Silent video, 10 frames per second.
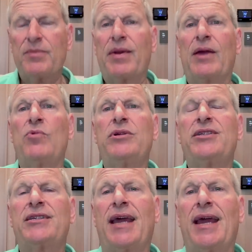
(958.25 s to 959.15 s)
But I would
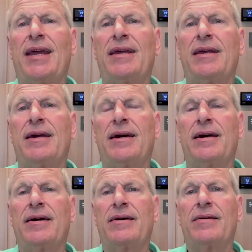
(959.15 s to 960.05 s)
say
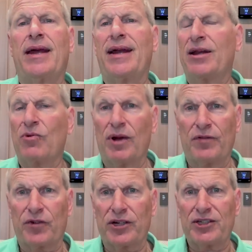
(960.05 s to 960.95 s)
uh, at Honeywell,
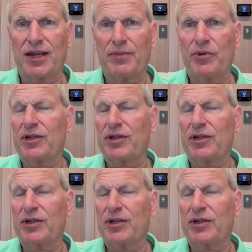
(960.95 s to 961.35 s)
for example,